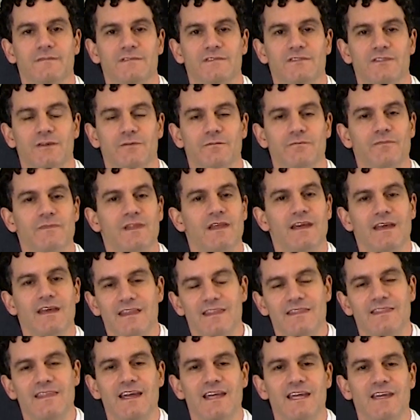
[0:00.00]
So
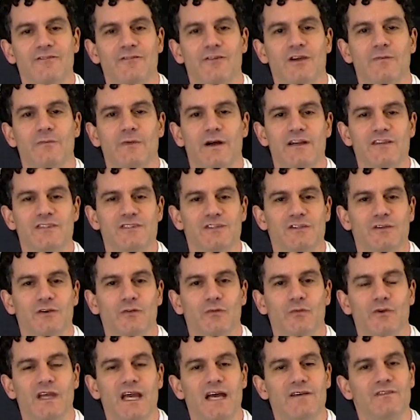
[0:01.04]
thank you very much.
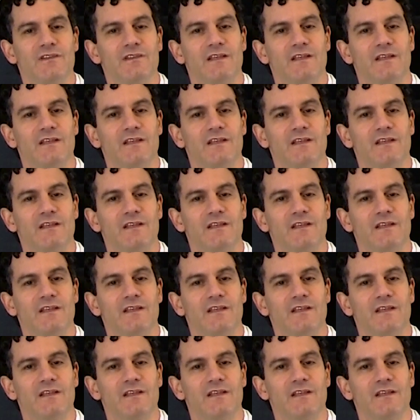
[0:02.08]
We have